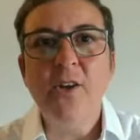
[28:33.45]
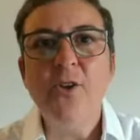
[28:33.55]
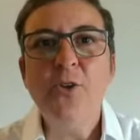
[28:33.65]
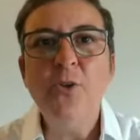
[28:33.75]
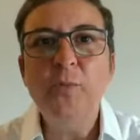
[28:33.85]

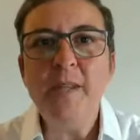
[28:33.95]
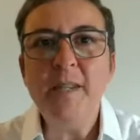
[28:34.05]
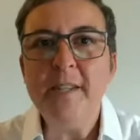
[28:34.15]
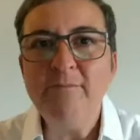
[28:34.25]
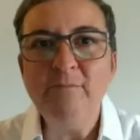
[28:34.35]
you'll
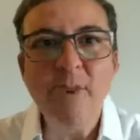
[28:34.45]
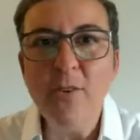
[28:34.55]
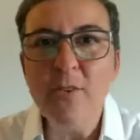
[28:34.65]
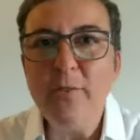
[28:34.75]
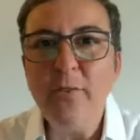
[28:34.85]
be
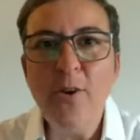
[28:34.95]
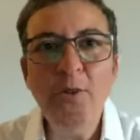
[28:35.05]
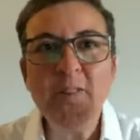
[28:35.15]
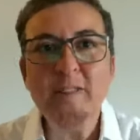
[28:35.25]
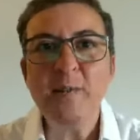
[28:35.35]
on the
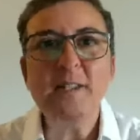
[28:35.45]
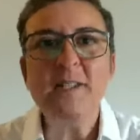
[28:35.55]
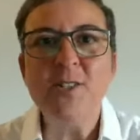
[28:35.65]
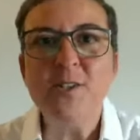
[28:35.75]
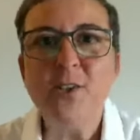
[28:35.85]
phone with someone
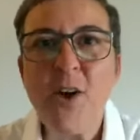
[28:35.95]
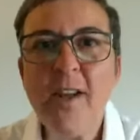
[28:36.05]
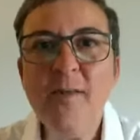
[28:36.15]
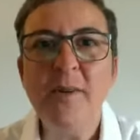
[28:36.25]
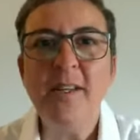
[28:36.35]

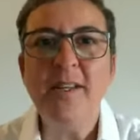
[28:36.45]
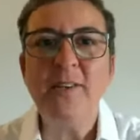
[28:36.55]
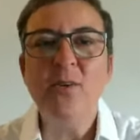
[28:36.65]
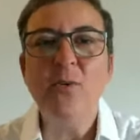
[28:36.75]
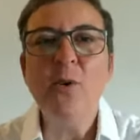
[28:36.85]
describing
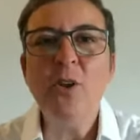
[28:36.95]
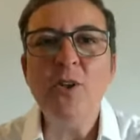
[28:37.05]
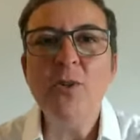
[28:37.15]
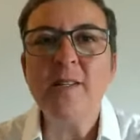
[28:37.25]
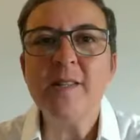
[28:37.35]
what
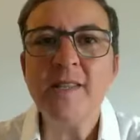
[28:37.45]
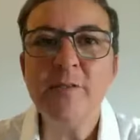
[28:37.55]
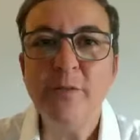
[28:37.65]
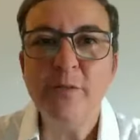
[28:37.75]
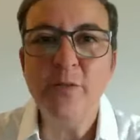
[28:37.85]
you can see
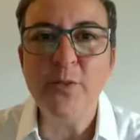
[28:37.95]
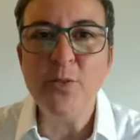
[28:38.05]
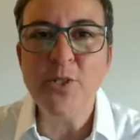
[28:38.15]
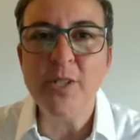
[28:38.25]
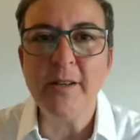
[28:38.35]
for the
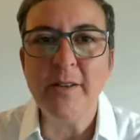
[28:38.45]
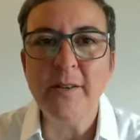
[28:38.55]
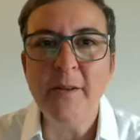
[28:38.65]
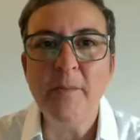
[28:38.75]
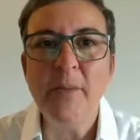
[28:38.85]
future
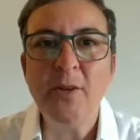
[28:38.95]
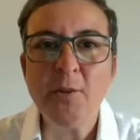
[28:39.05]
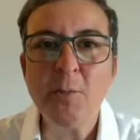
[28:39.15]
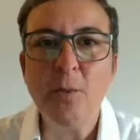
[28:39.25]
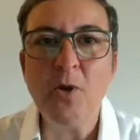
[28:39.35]

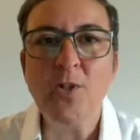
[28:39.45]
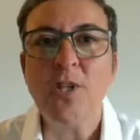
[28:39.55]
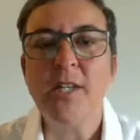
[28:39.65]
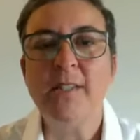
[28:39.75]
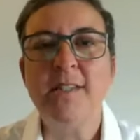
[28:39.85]
because
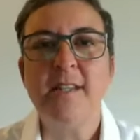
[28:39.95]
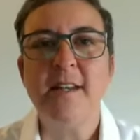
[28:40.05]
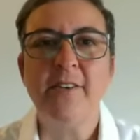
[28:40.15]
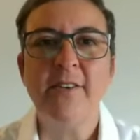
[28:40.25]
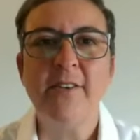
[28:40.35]
blockchain is
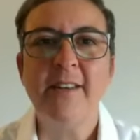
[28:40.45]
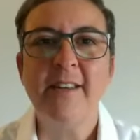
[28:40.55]
here.